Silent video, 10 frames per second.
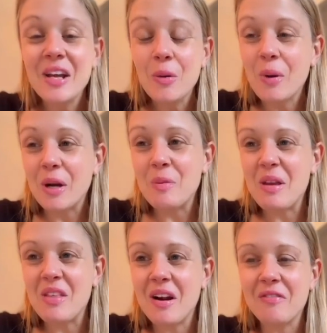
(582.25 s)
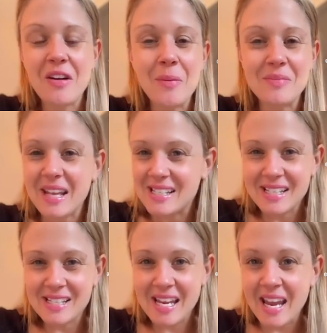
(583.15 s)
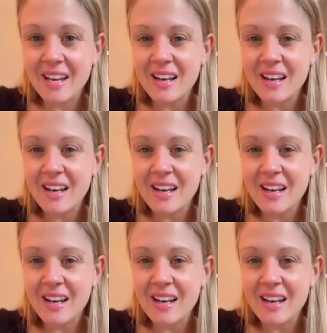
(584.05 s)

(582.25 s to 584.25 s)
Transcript: We're going to be there from like 6 to 8,